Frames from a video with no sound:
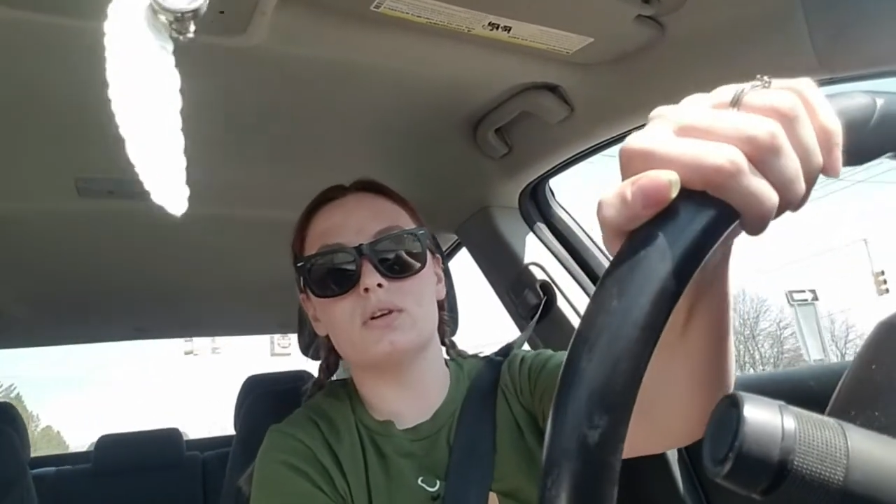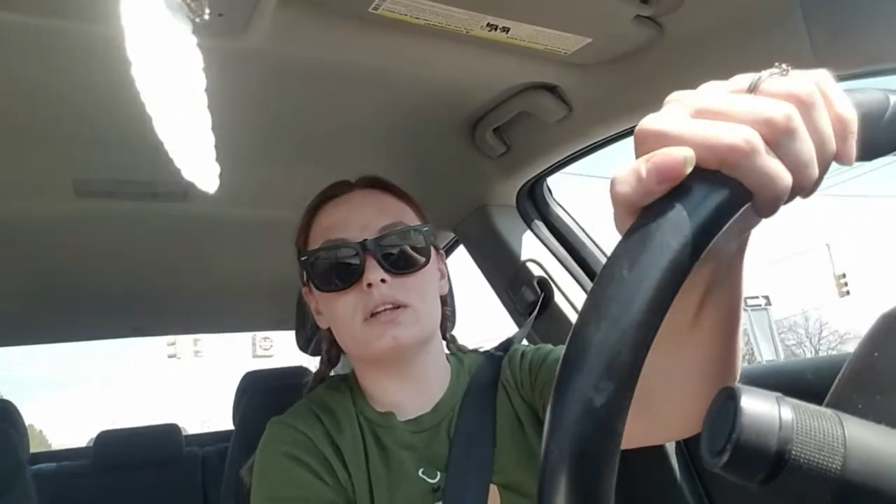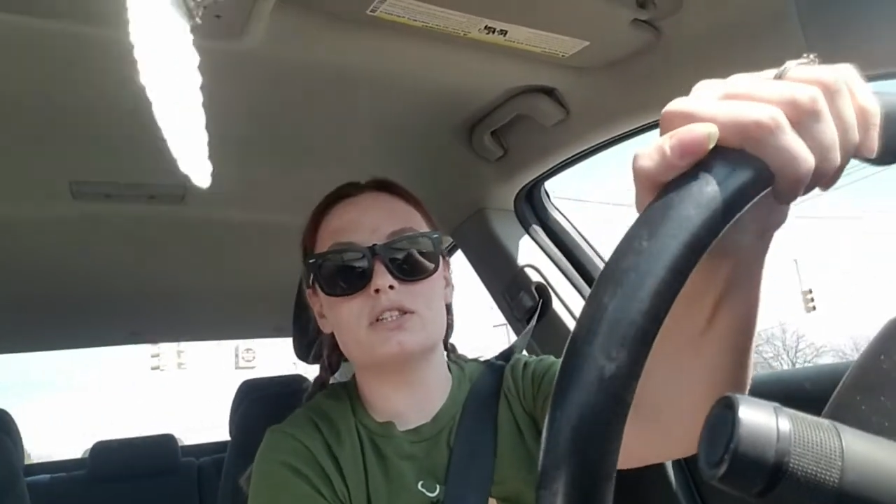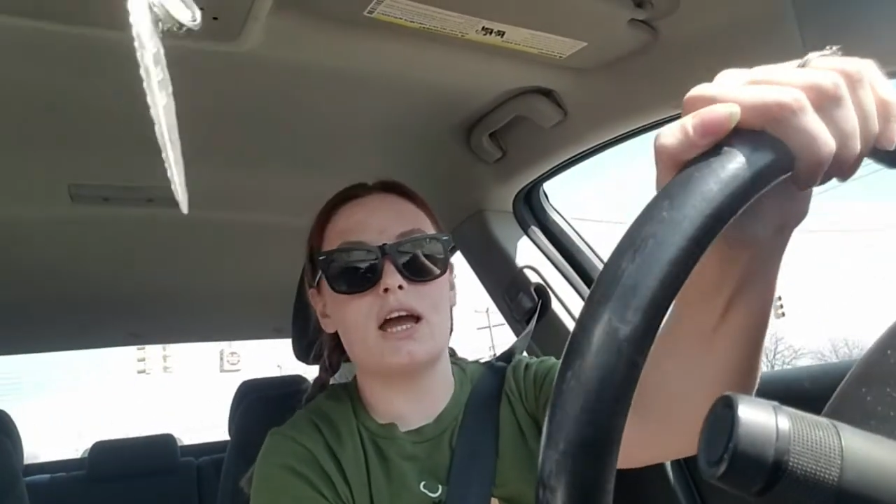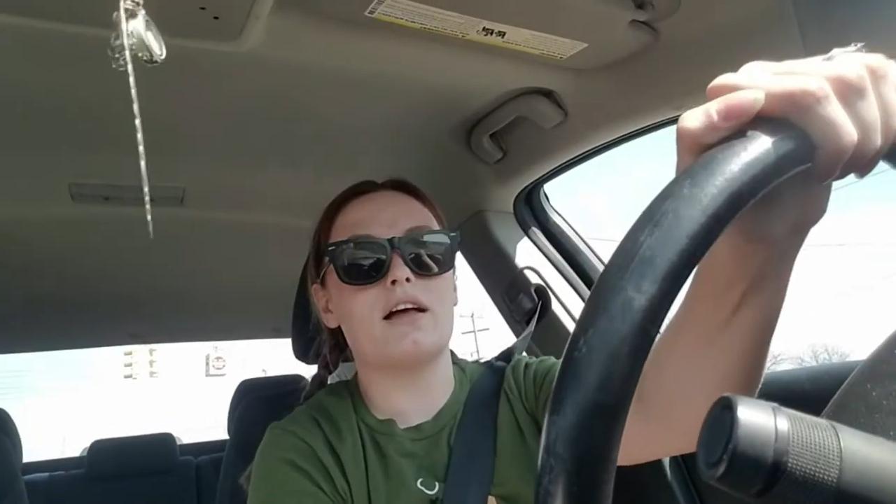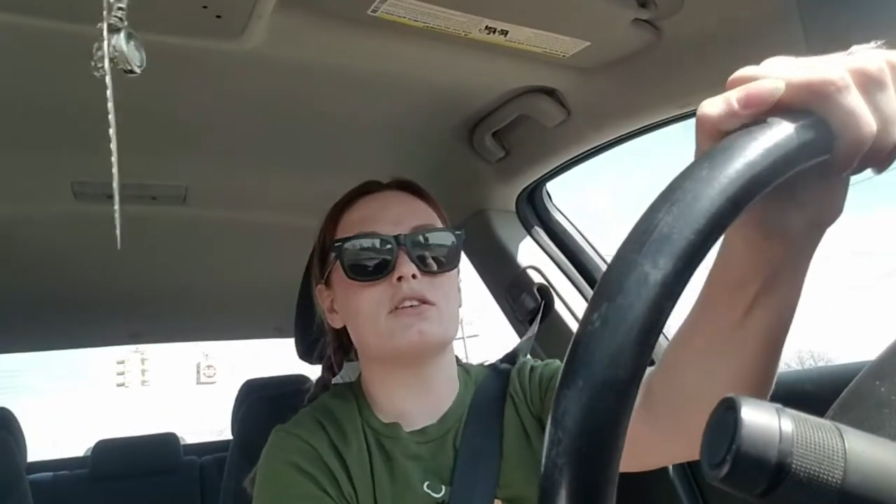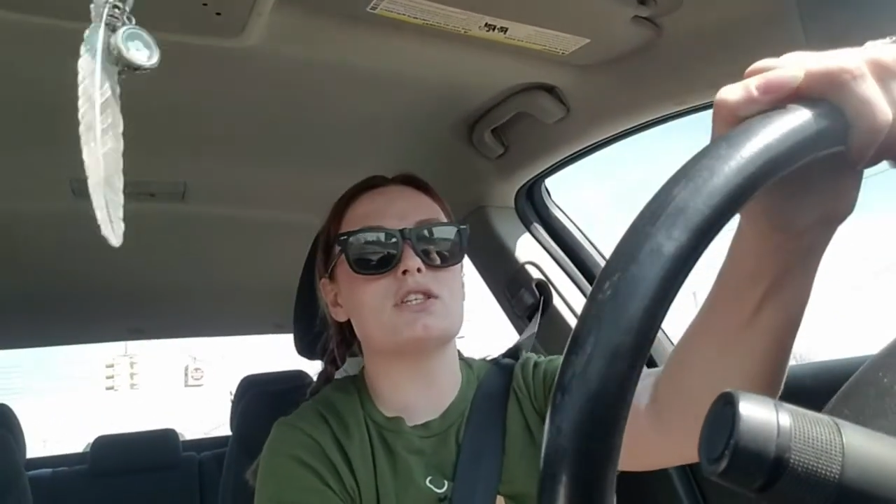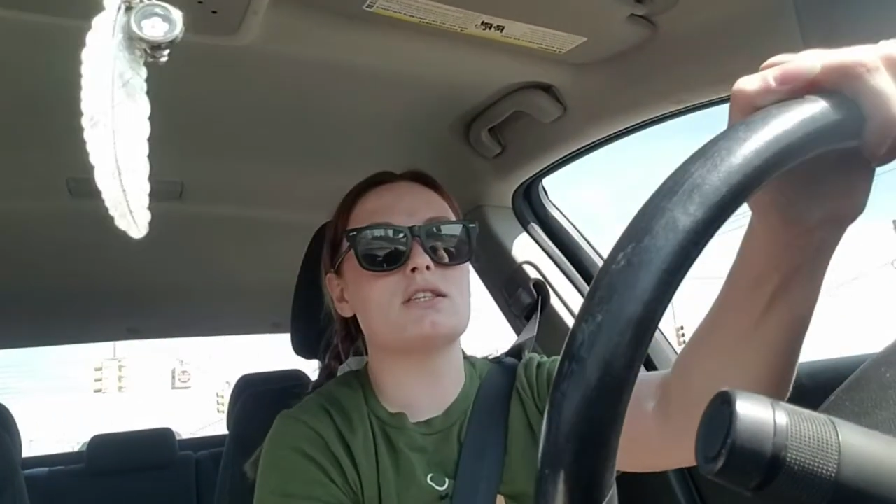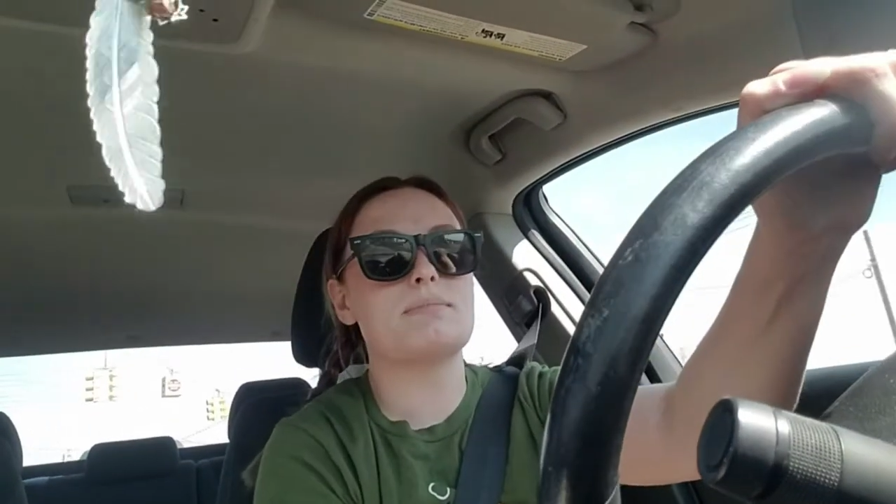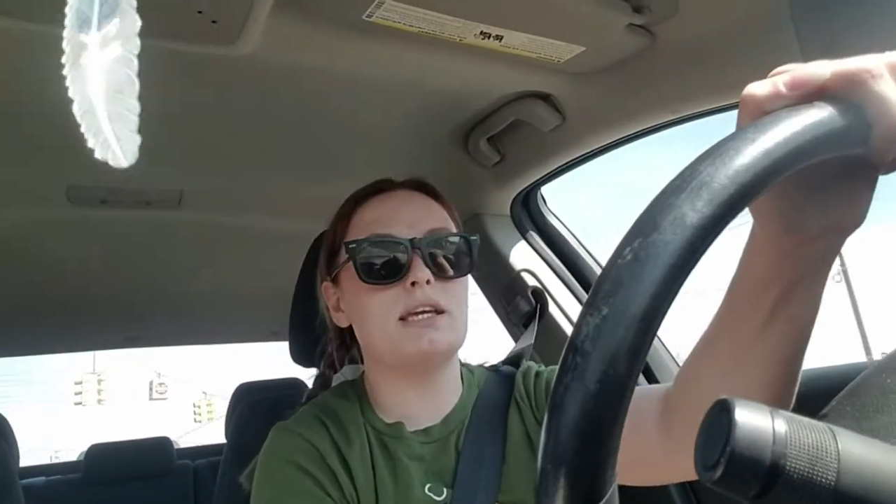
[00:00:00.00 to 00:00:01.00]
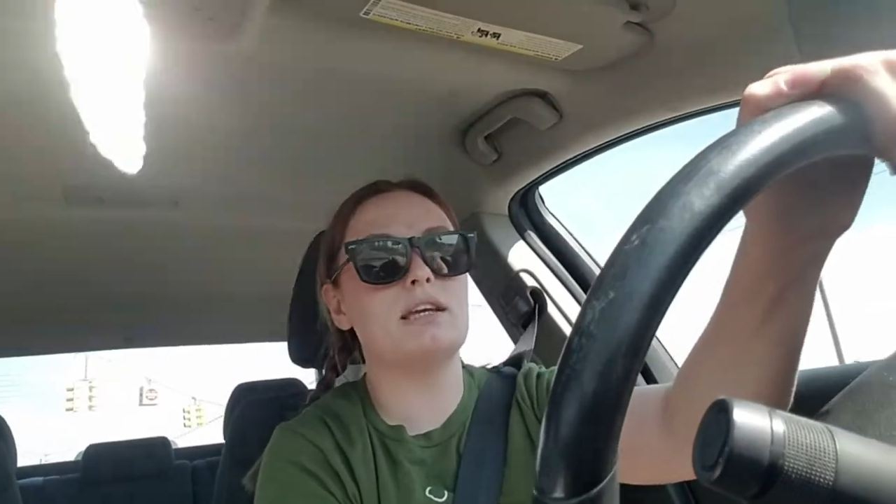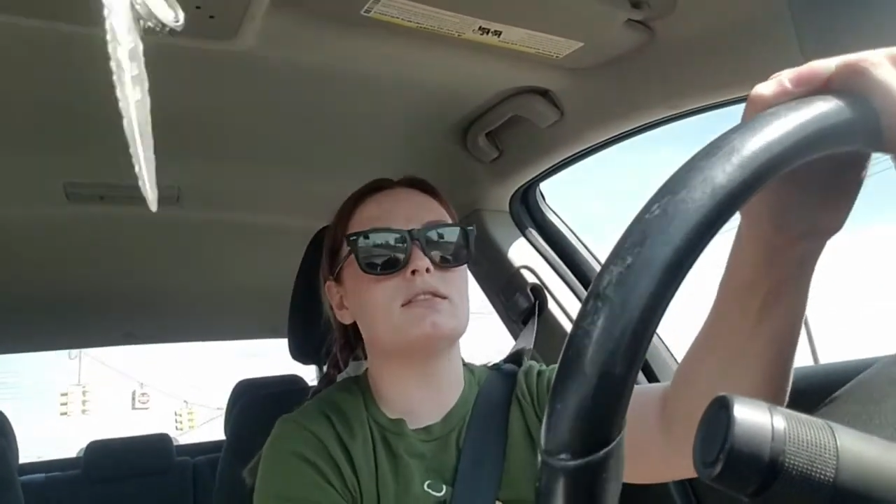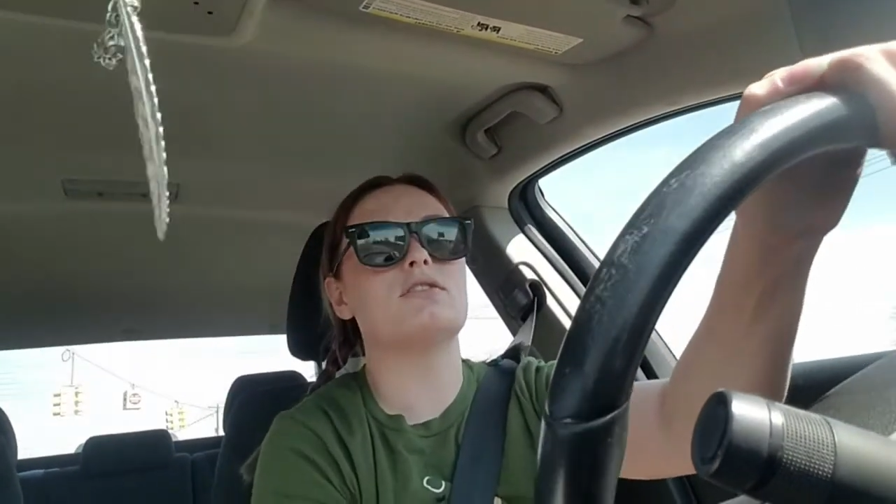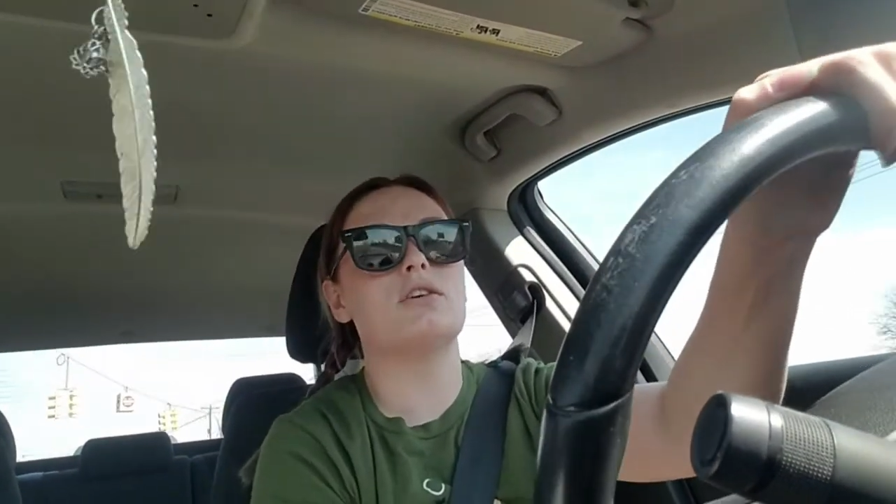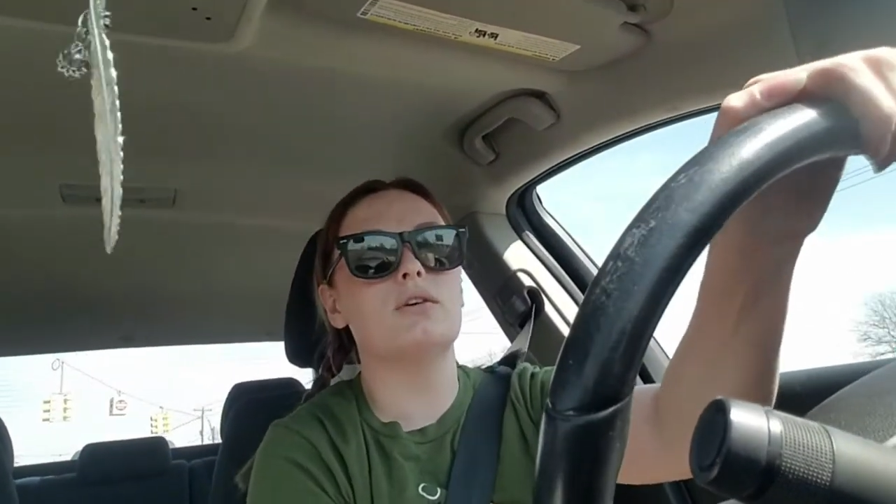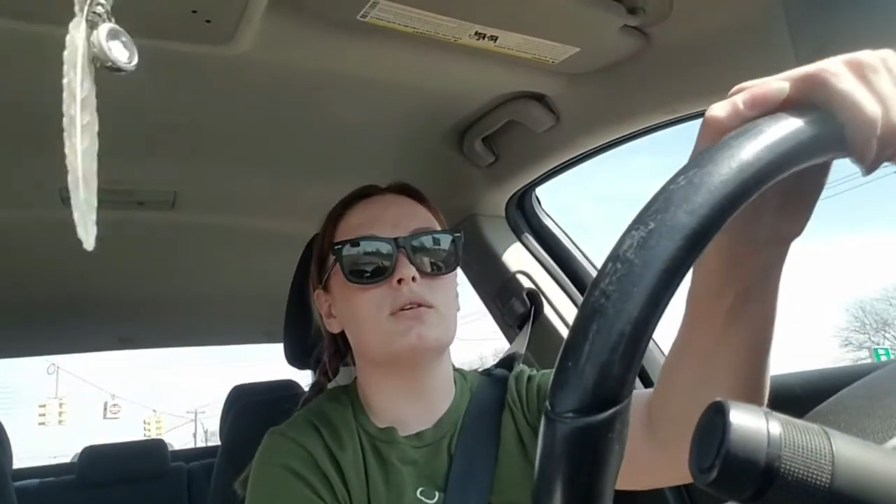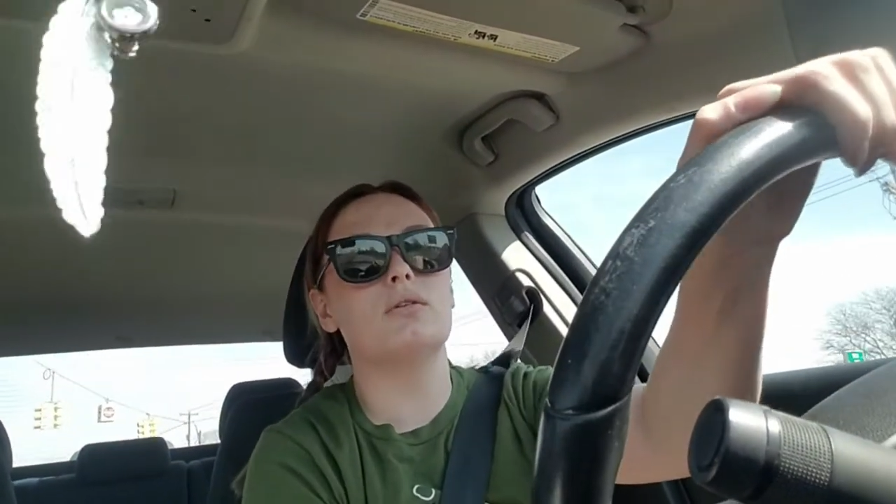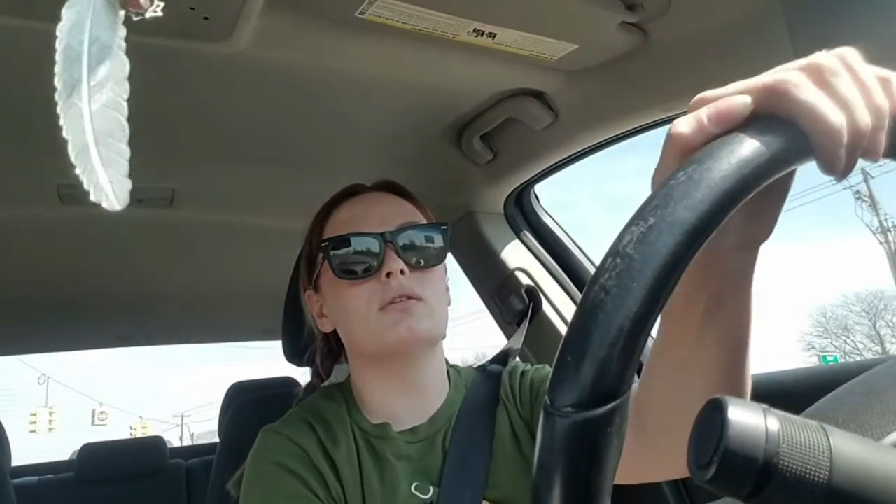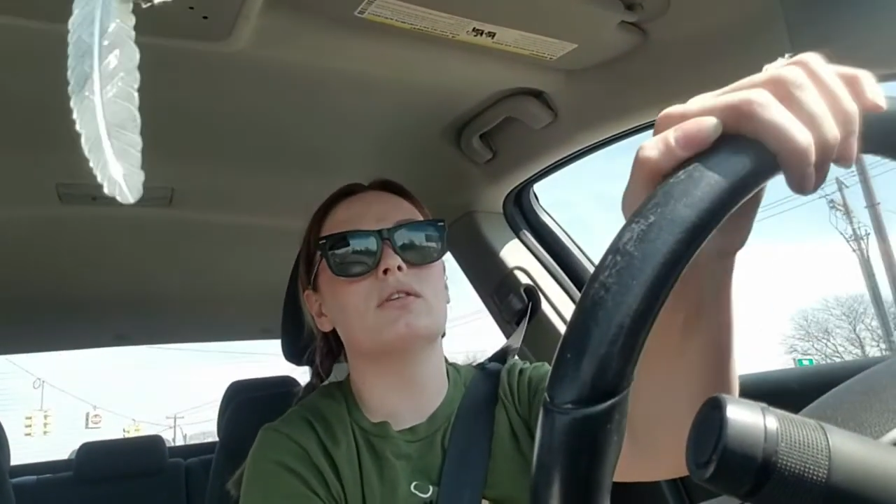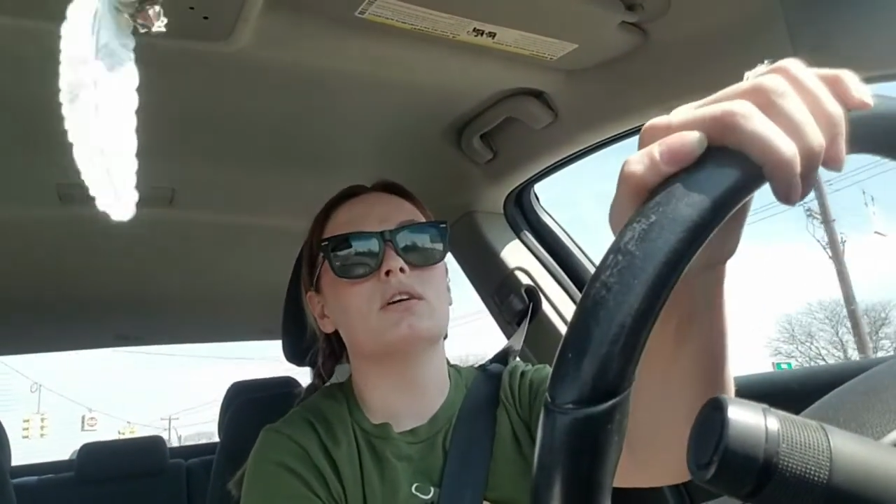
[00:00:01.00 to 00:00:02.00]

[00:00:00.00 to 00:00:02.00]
it challenges me to